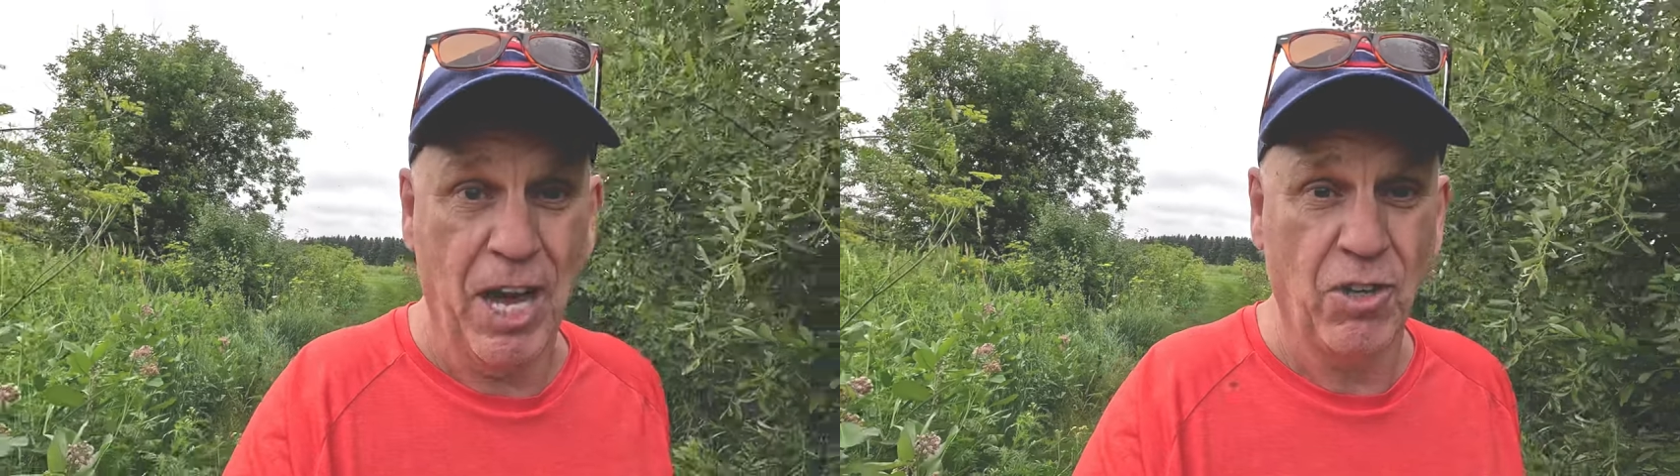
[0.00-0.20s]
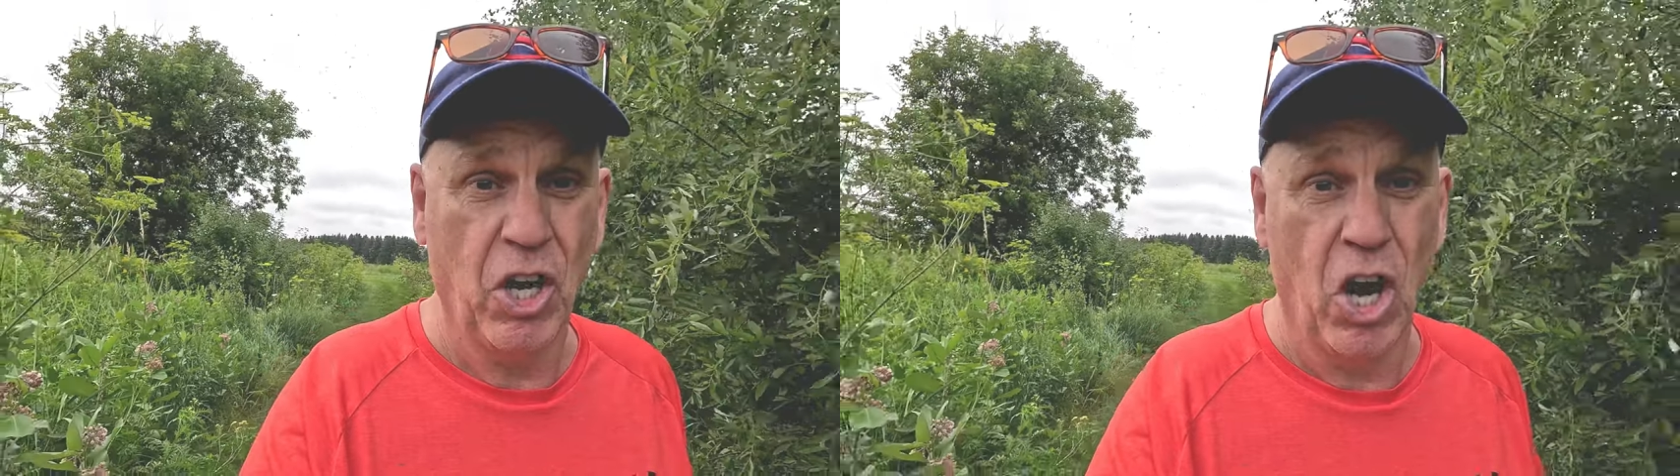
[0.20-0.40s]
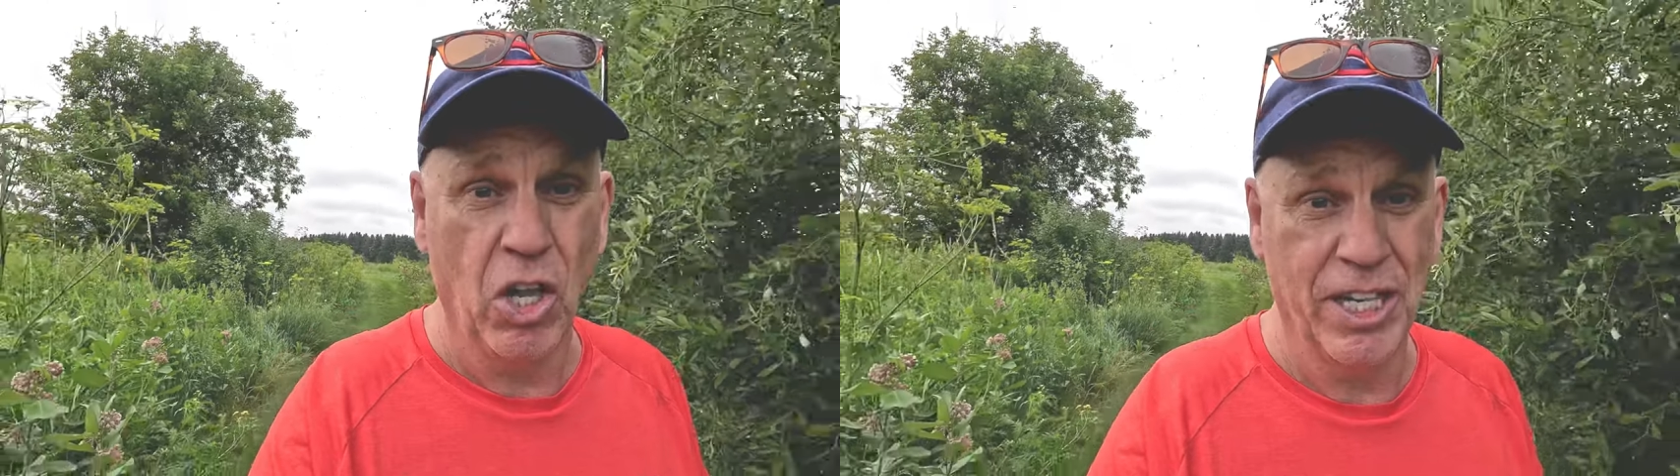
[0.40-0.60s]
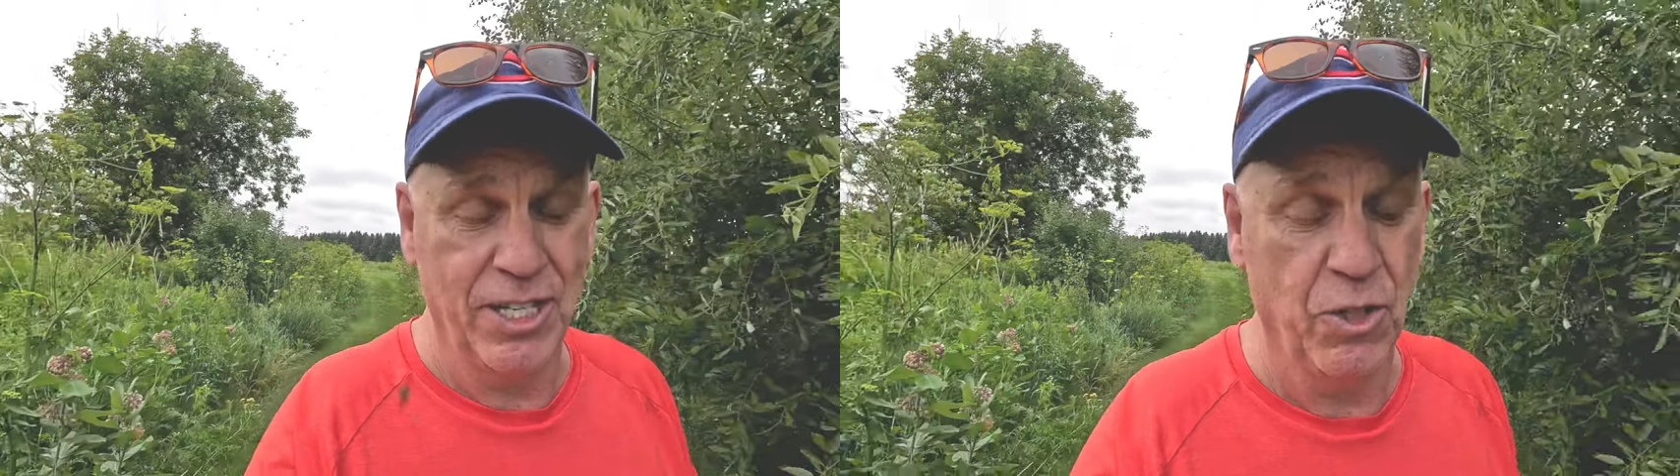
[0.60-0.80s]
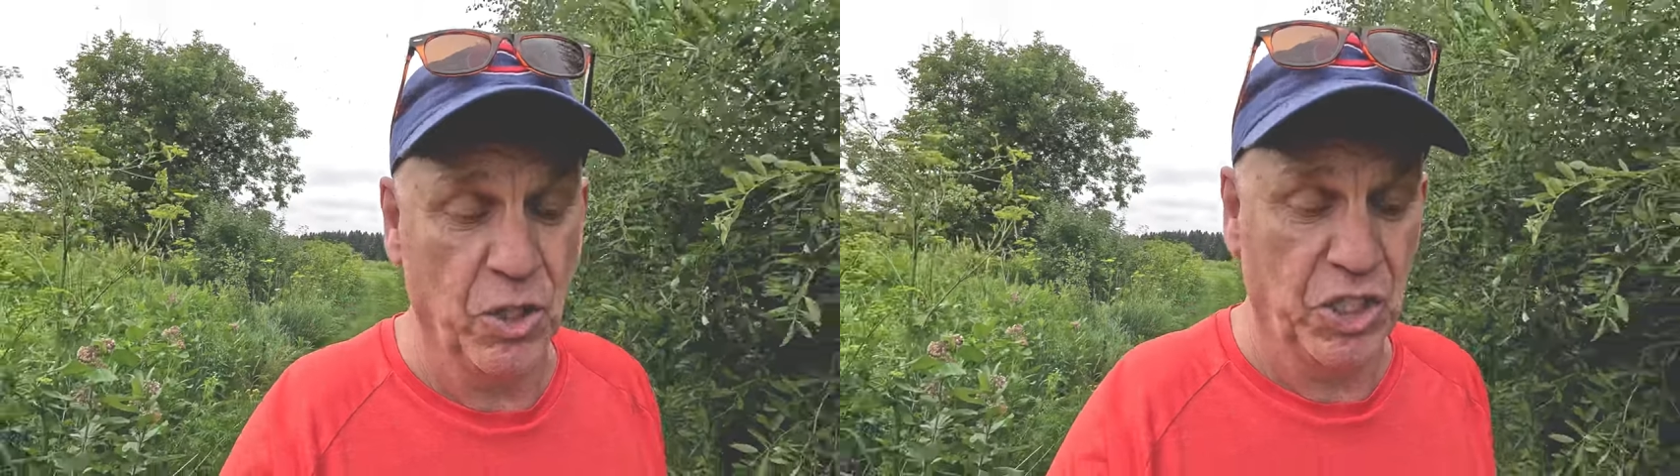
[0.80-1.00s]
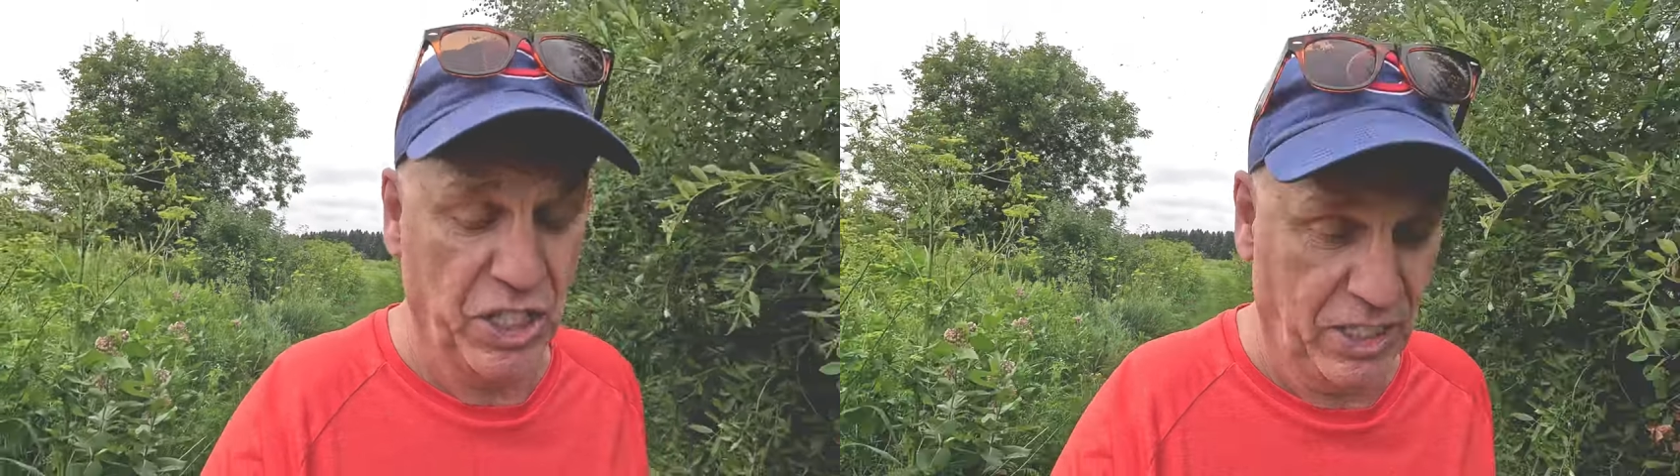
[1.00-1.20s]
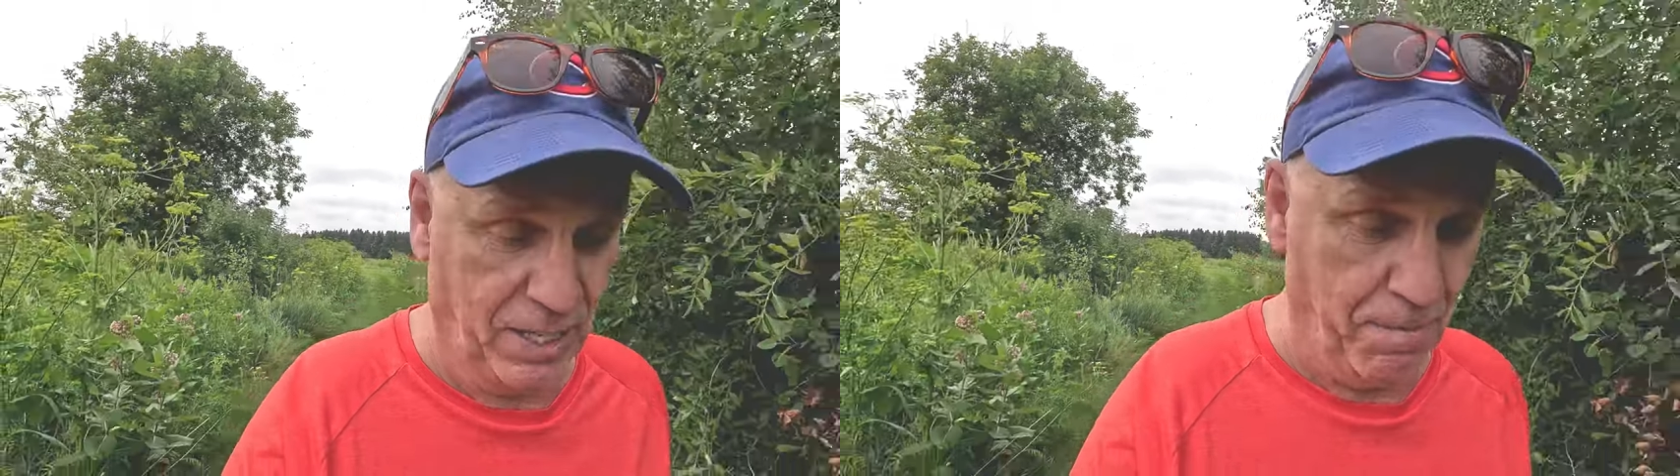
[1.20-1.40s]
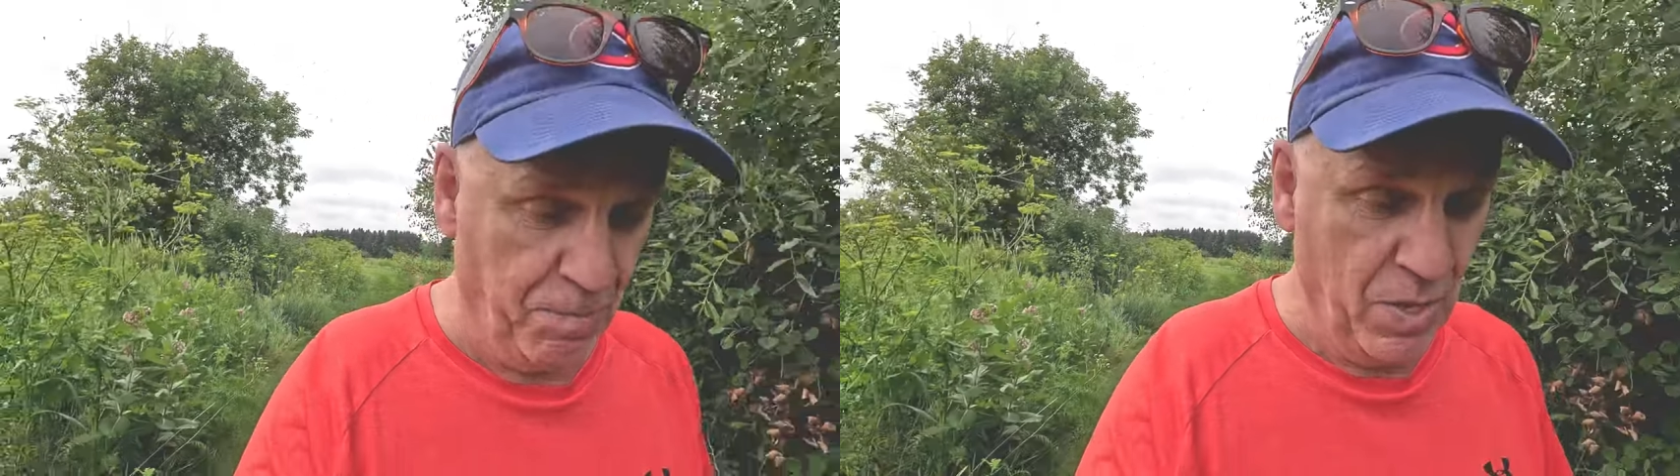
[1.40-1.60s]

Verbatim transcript: alcohol in their system.